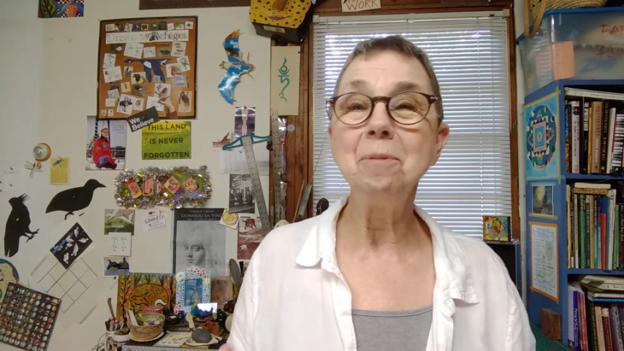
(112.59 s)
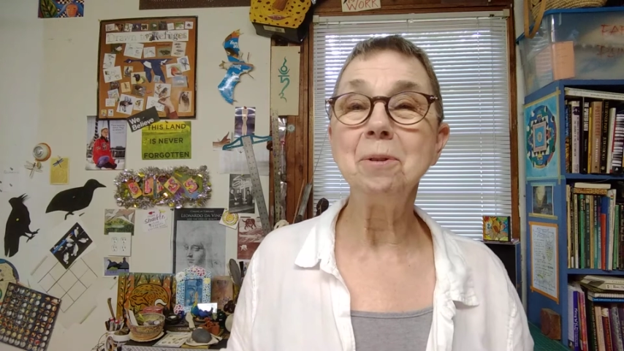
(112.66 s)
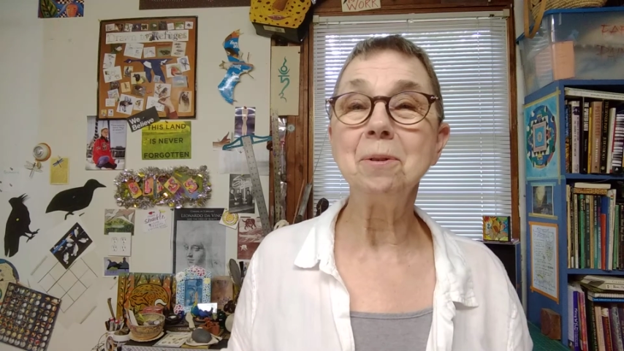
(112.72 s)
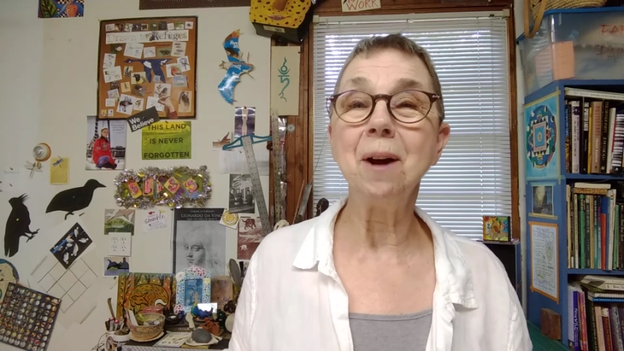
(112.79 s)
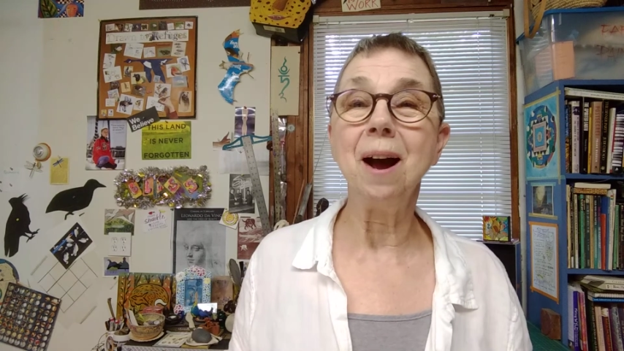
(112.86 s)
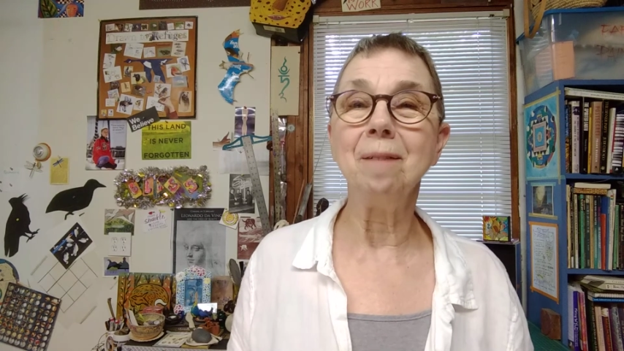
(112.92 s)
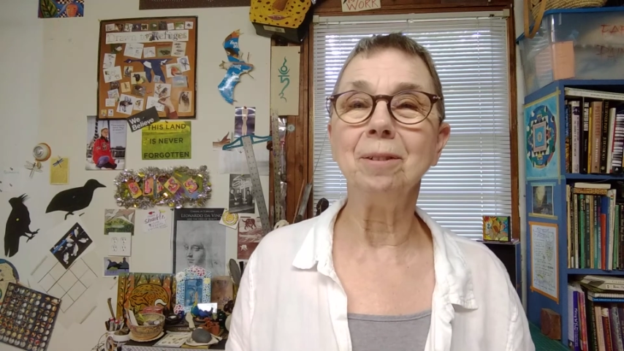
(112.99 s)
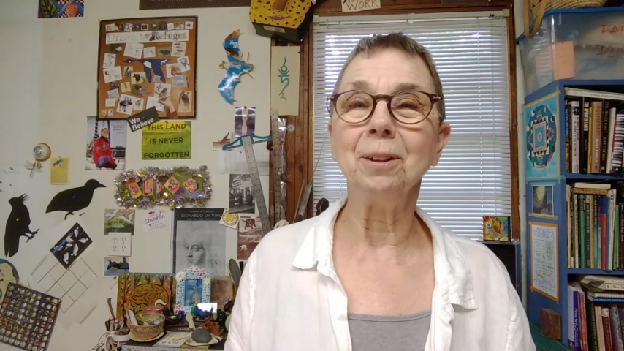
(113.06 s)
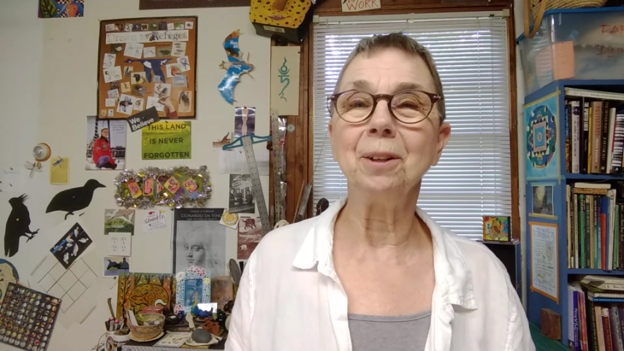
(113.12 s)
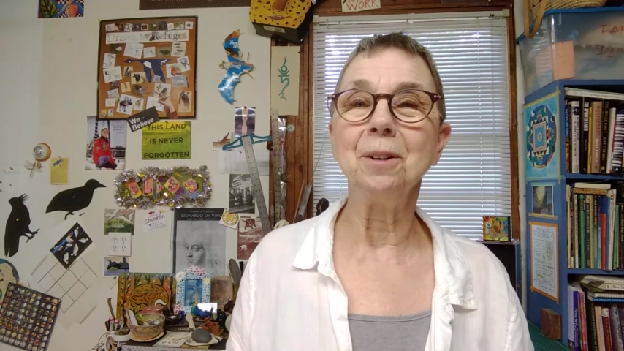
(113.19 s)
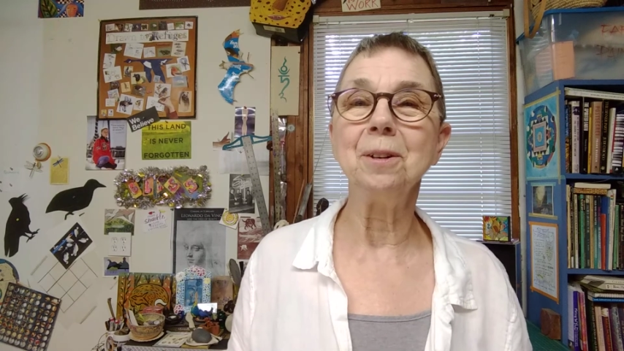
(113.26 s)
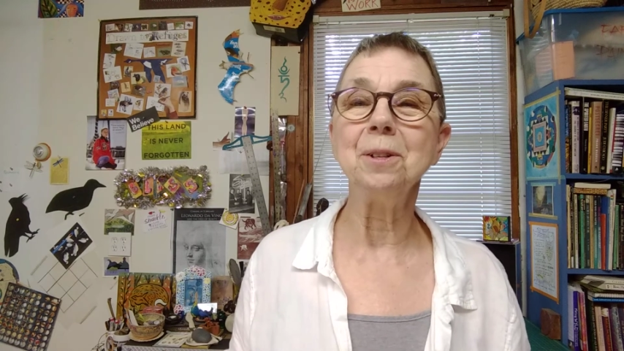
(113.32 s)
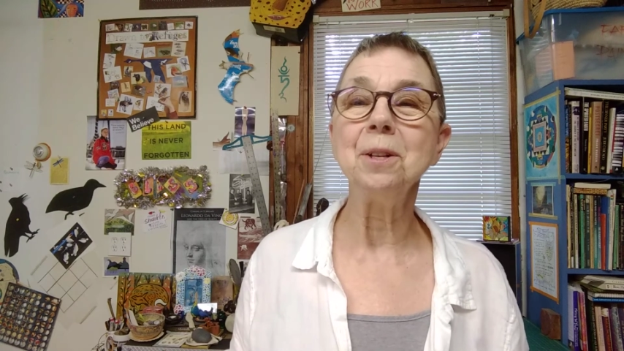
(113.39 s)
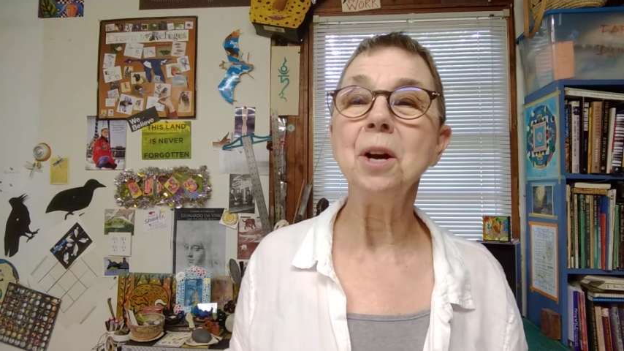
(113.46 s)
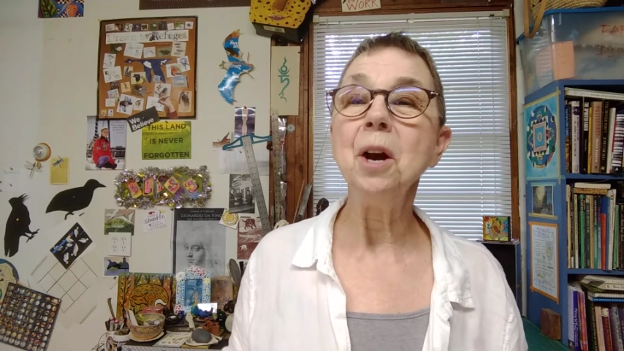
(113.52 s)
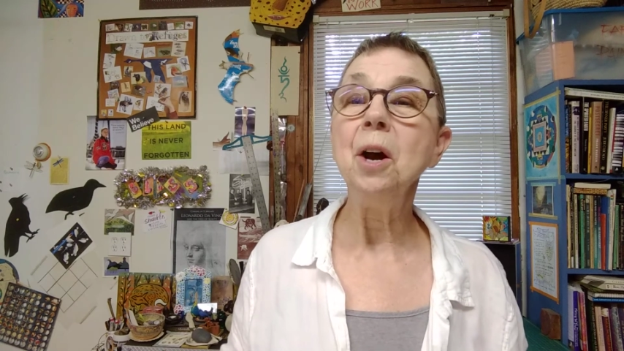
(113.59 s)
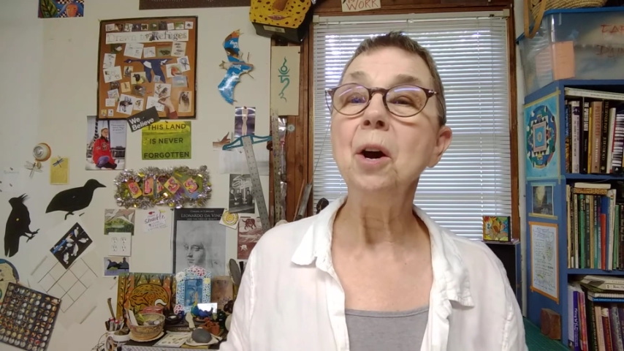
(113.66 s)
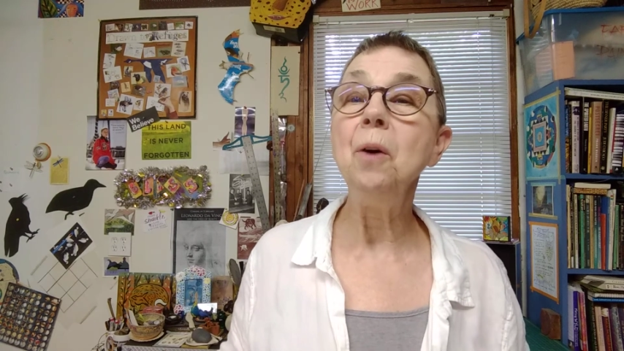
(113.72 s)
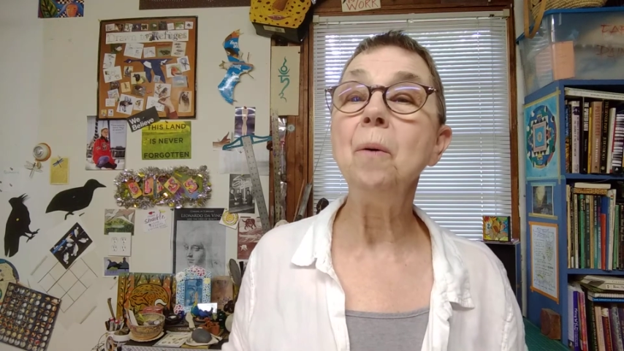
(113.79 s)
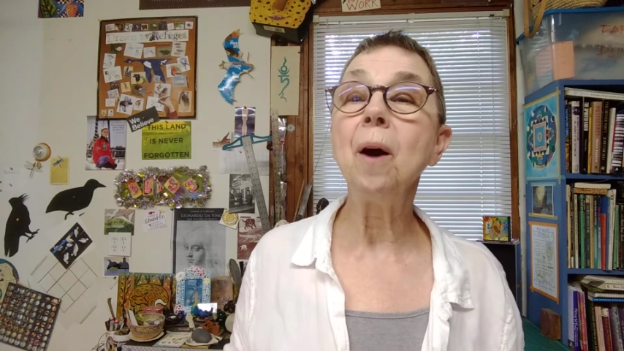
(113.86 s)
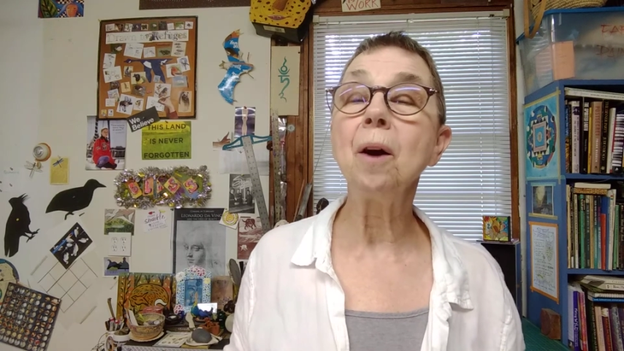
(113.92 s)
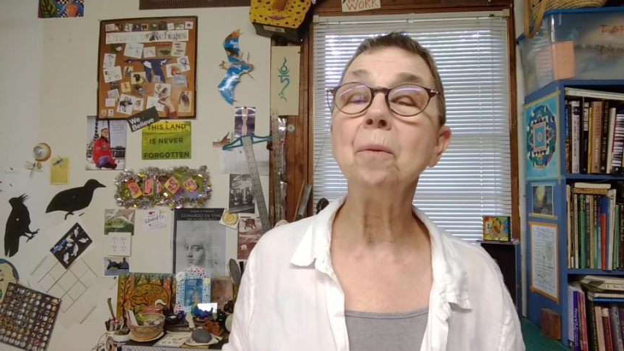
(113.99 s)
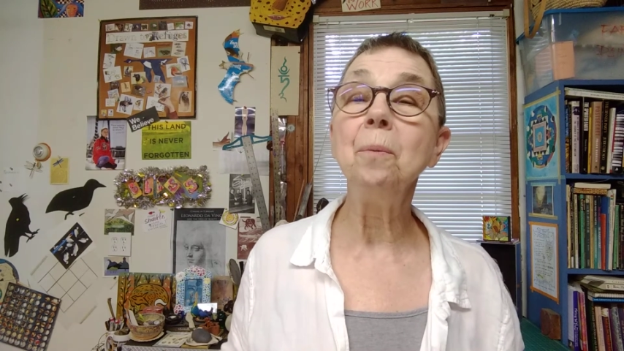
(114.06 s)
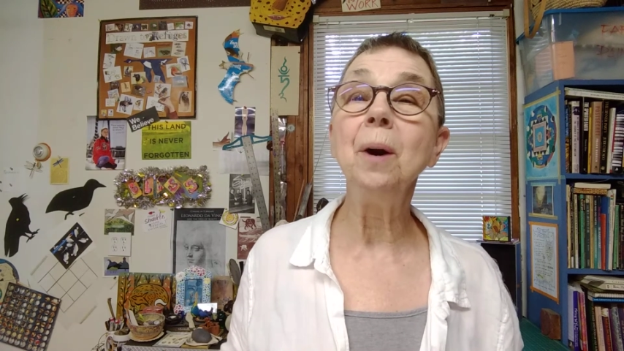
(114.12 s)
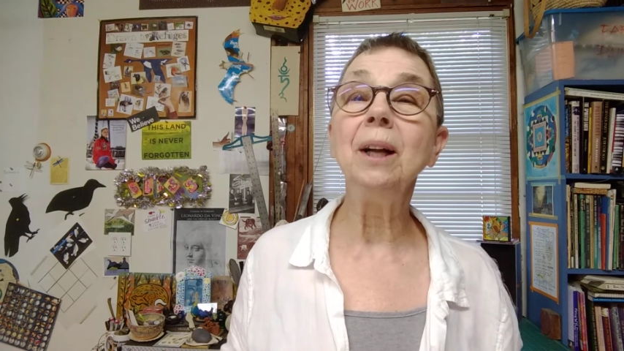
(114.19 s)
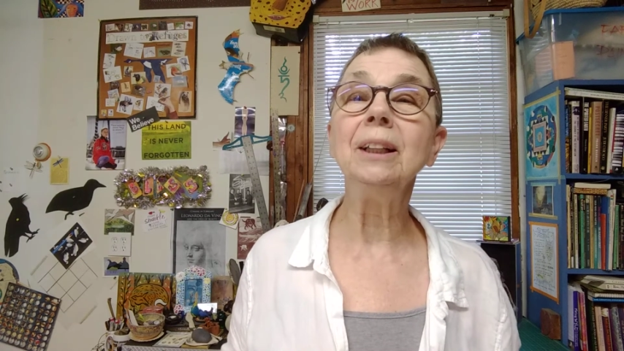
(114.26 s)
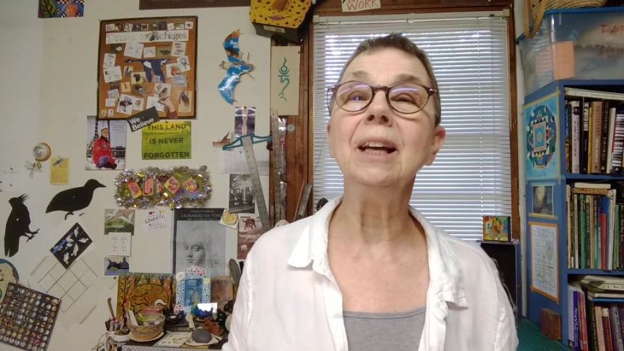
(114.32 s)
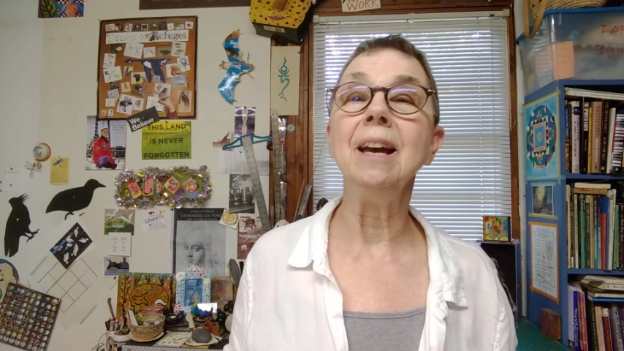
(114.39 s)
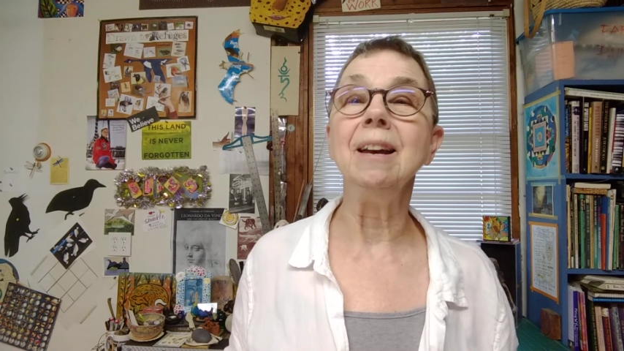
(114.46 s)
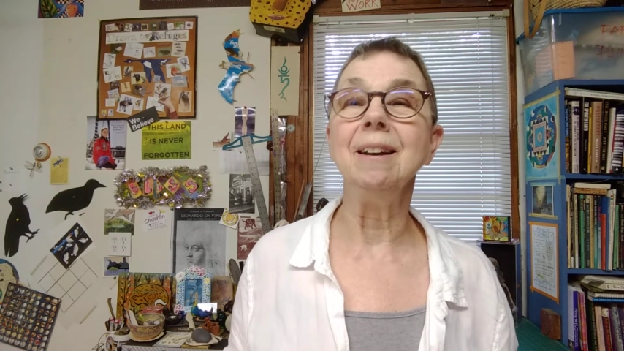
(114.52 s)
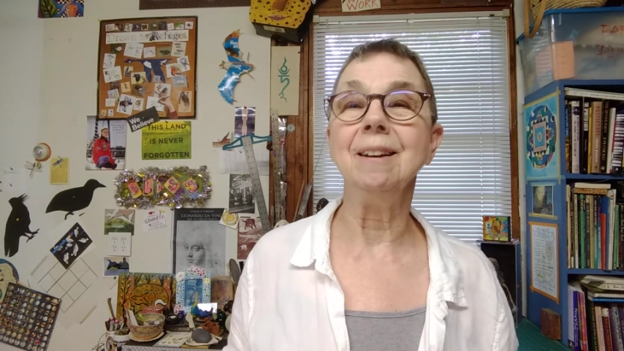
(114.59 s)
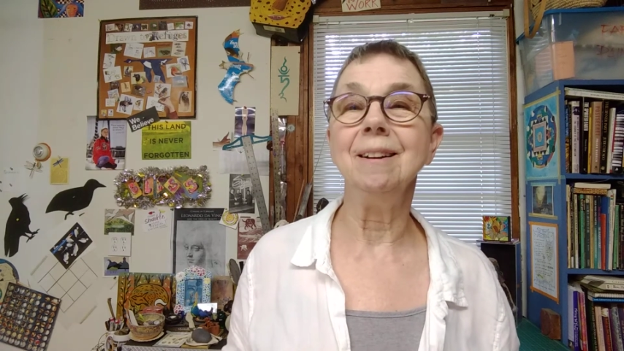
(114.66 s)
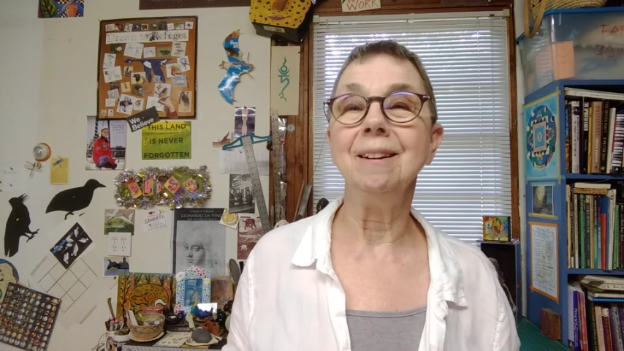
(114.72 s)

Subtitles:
travelers who are willing